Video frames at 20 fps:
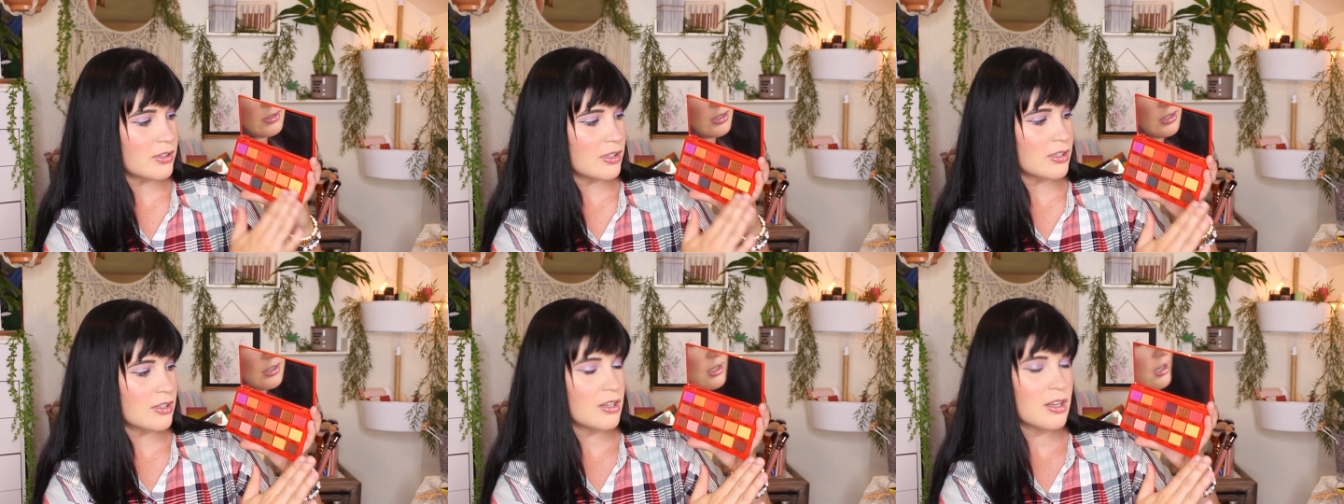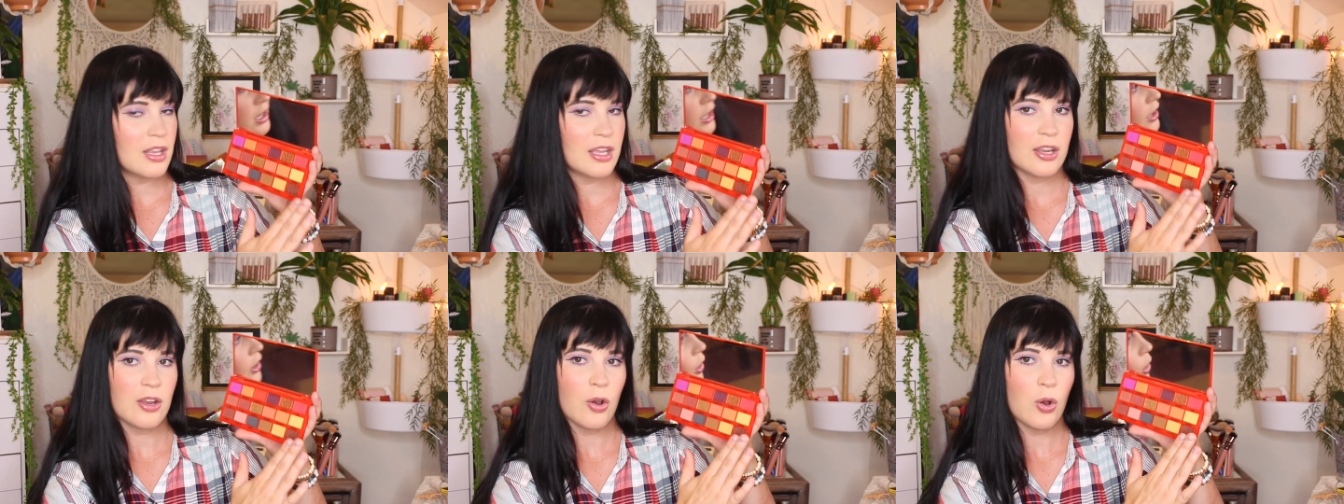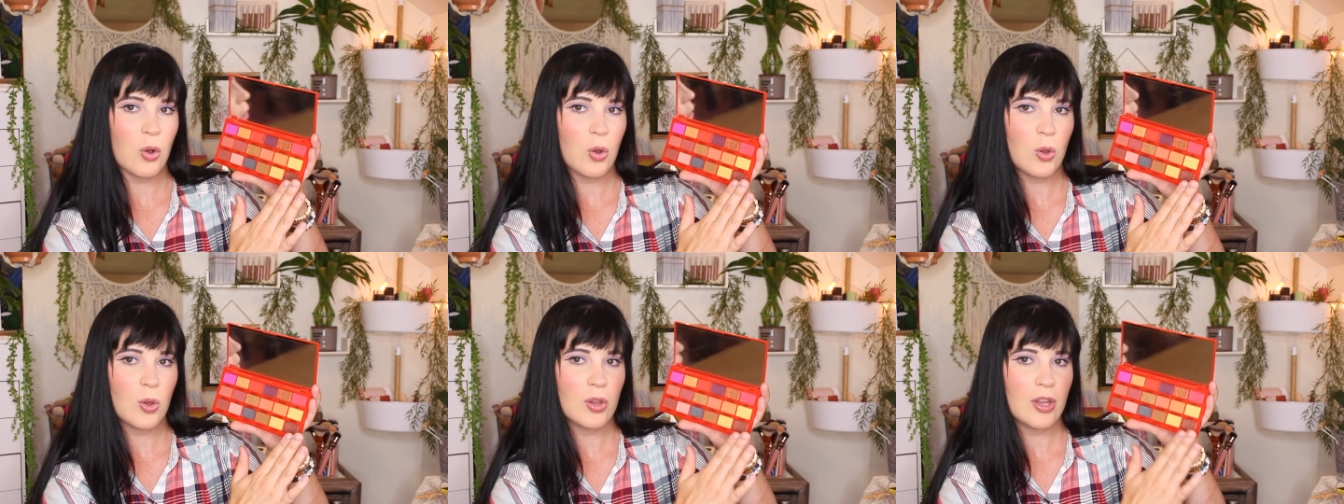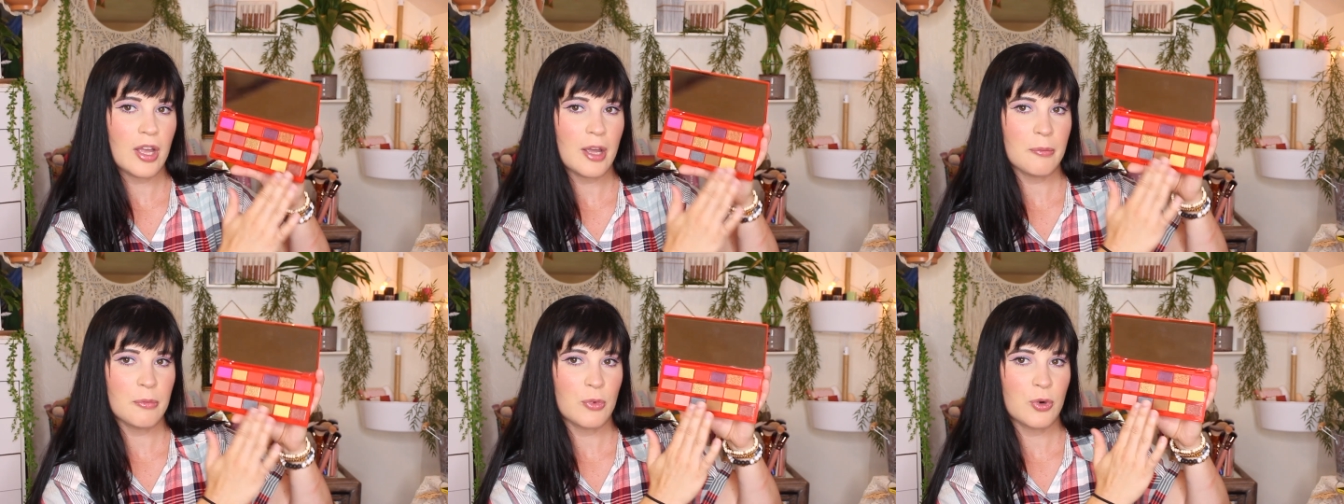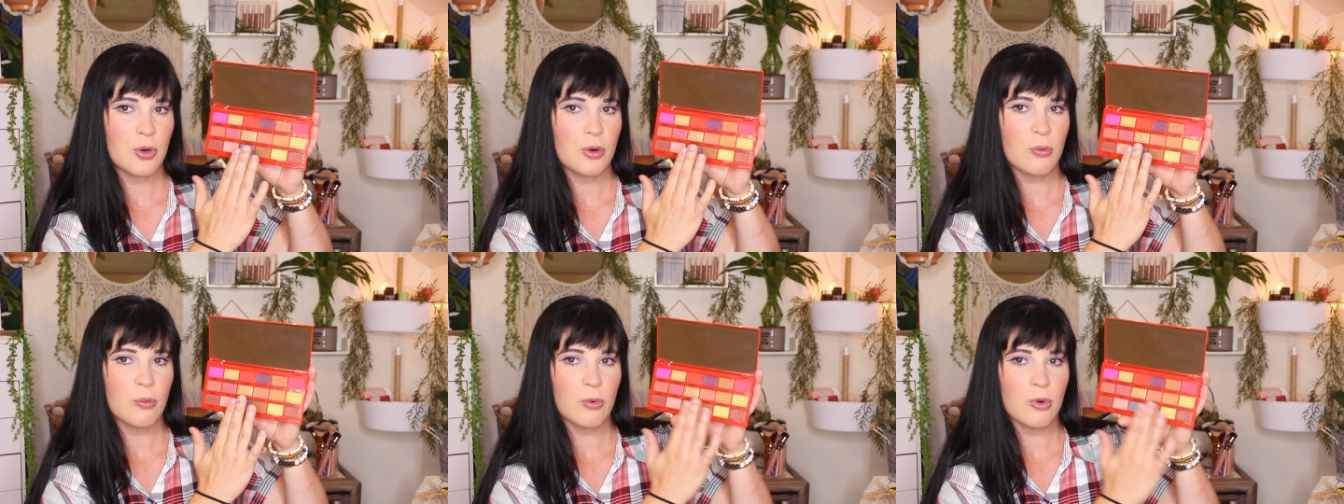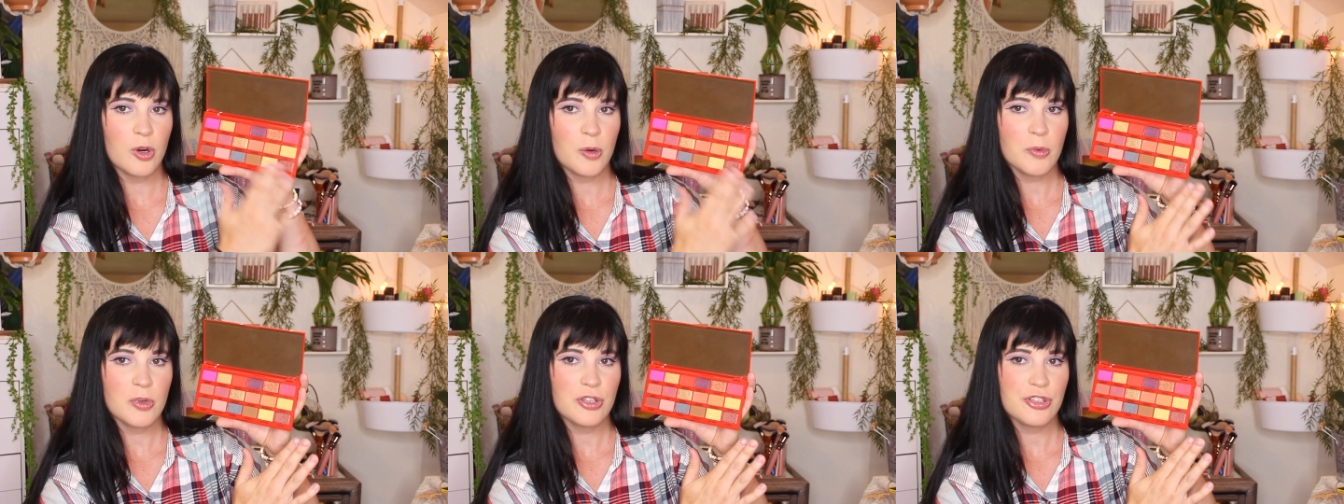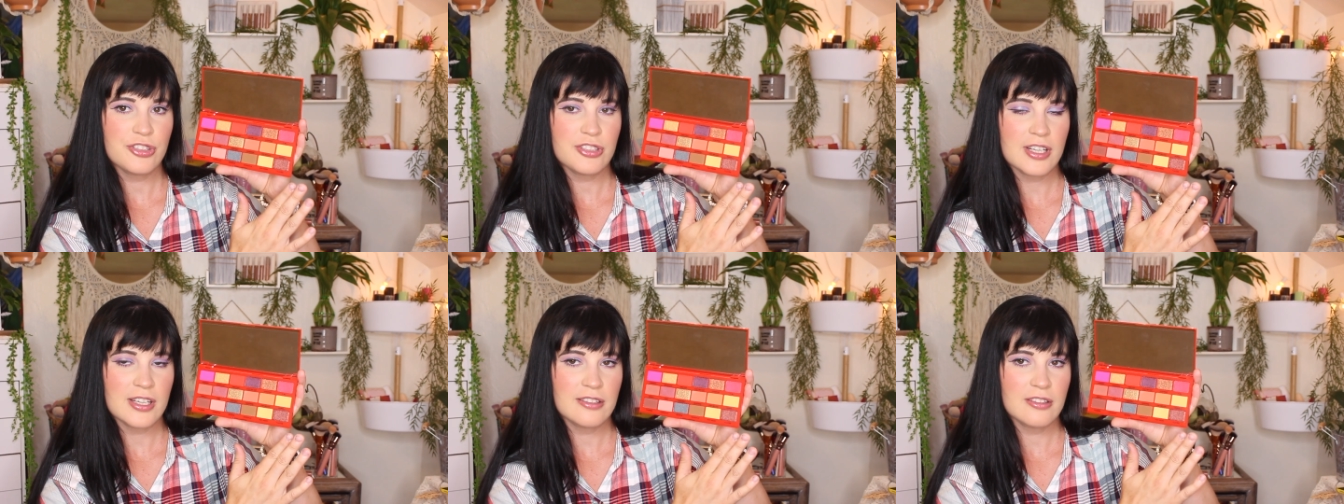into like a whole lot more
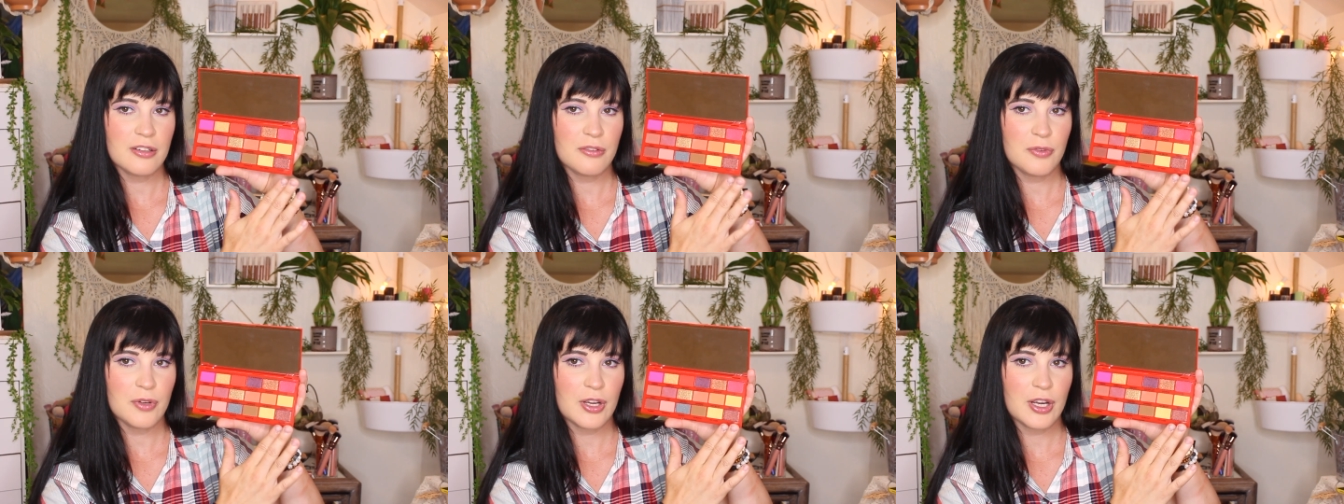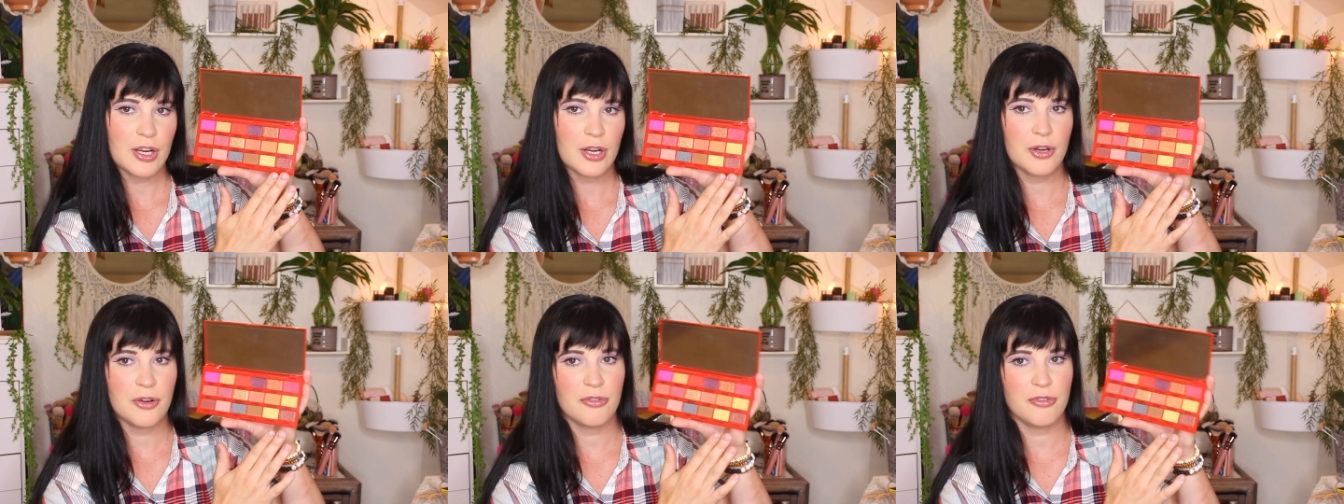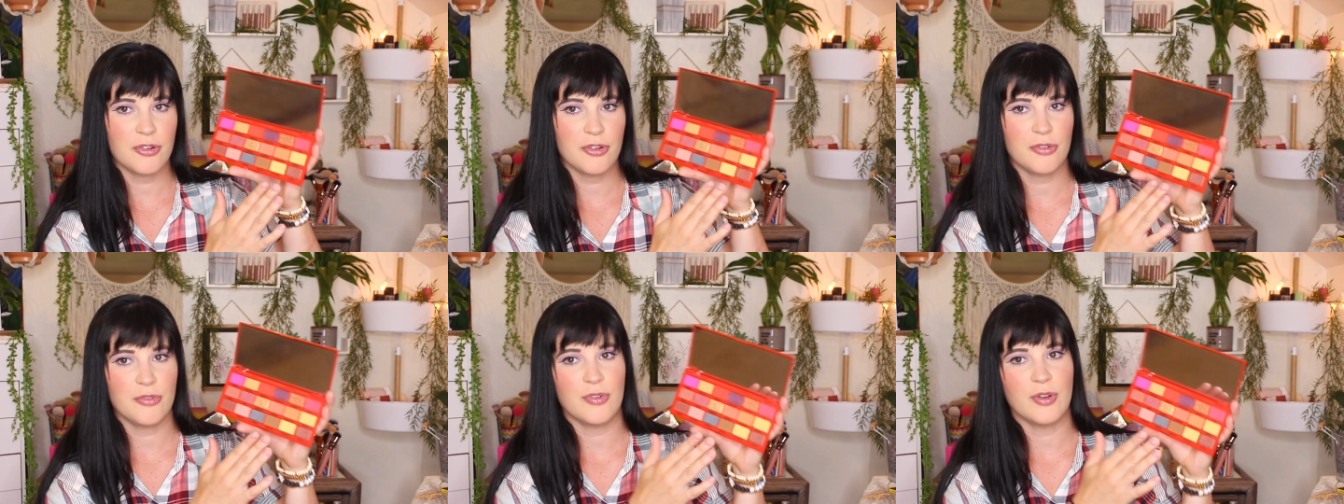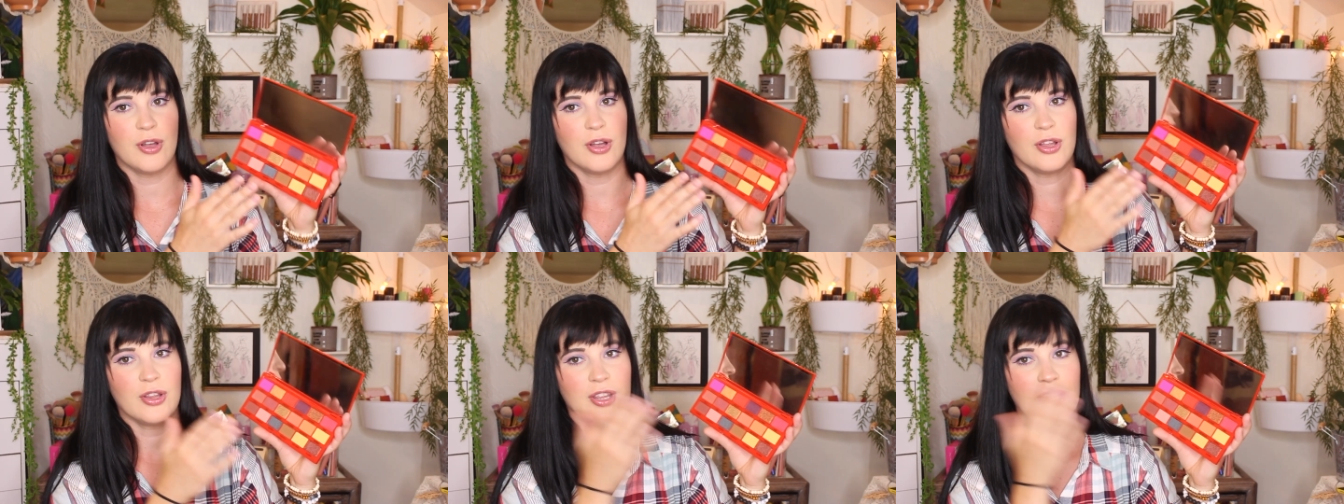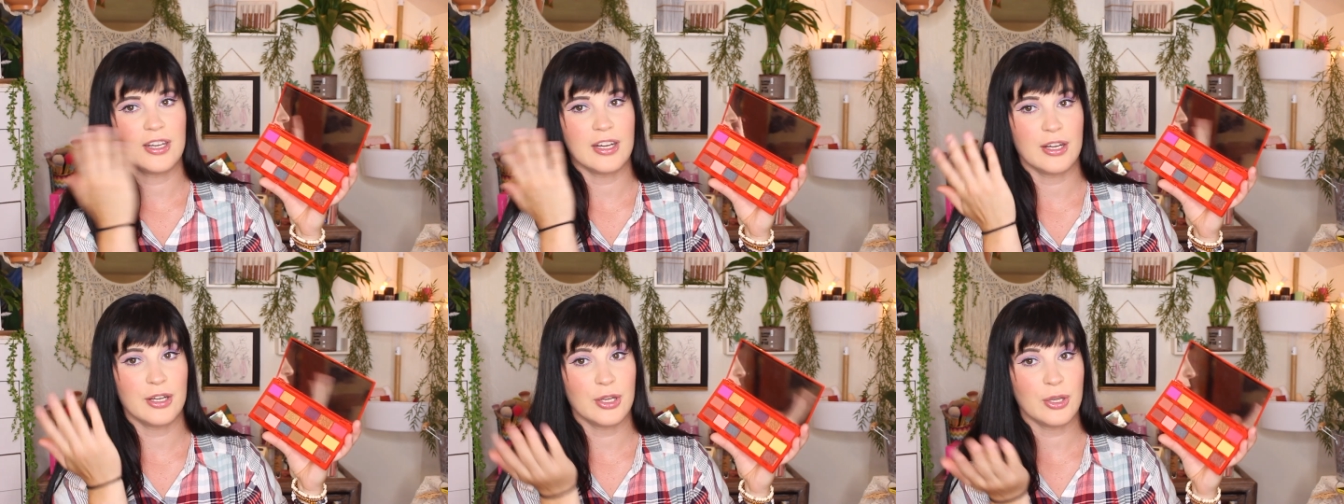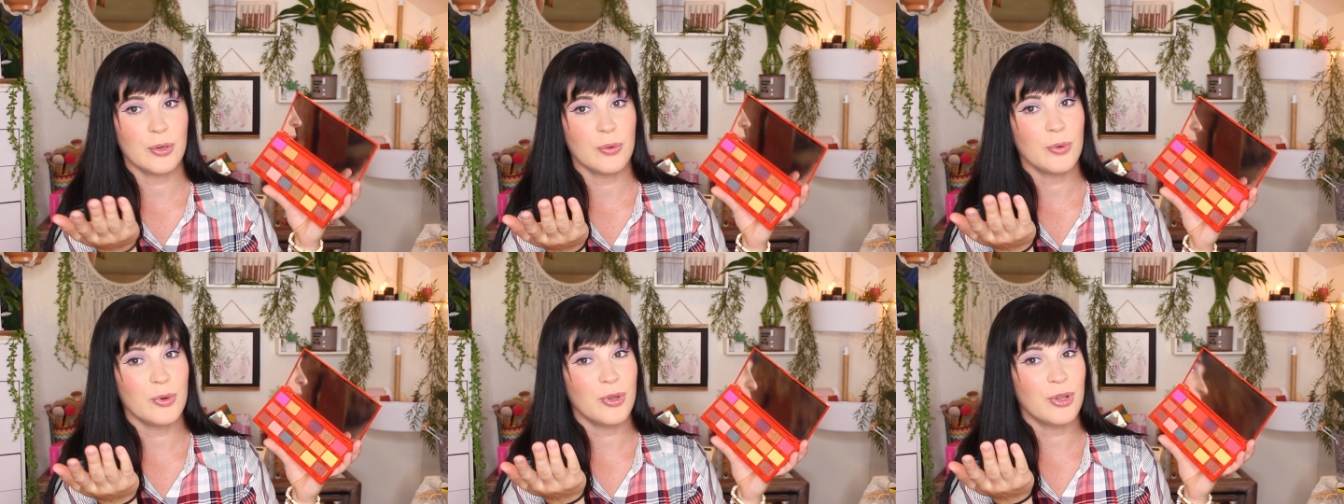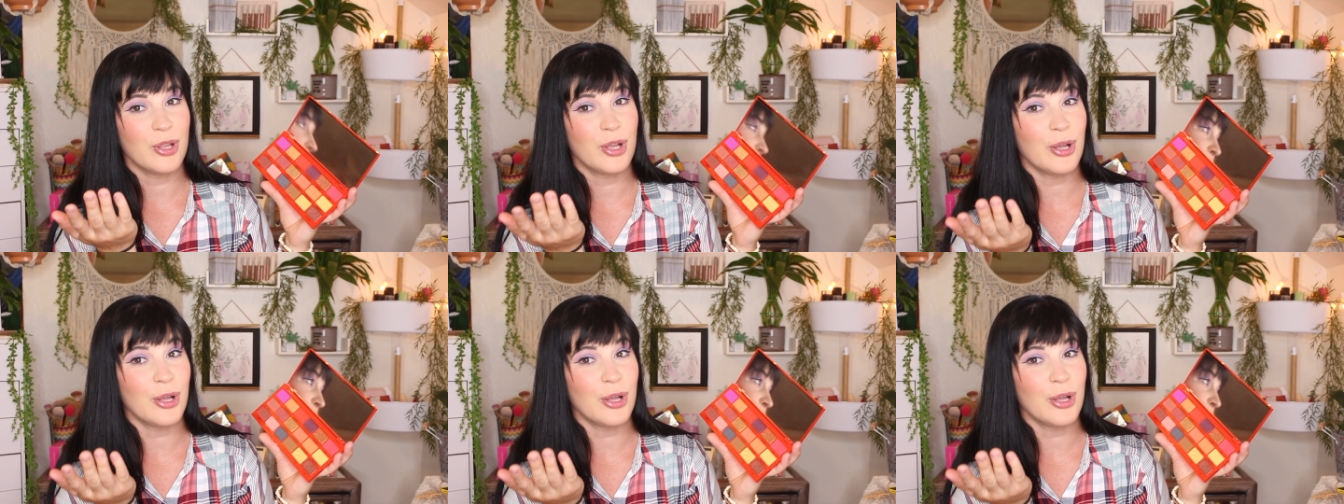warmer shades over here for fall and I know we'll